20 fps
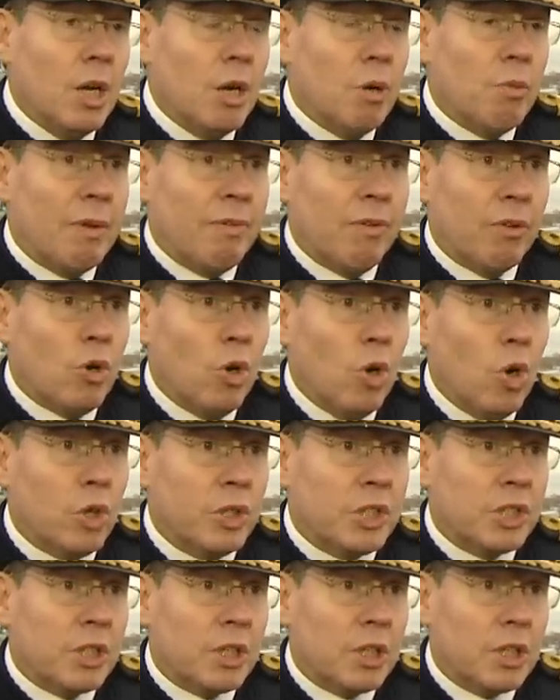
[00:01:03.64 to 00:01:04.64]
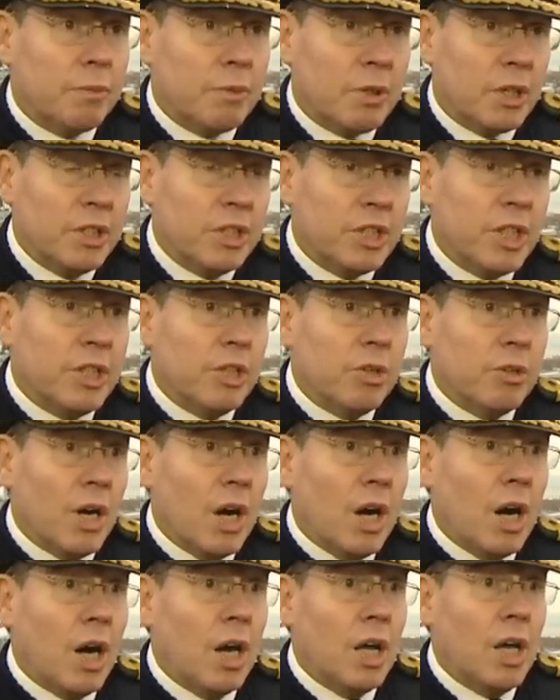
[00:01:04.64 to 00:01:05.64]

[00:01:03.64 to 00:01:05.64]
We've, of course, continued our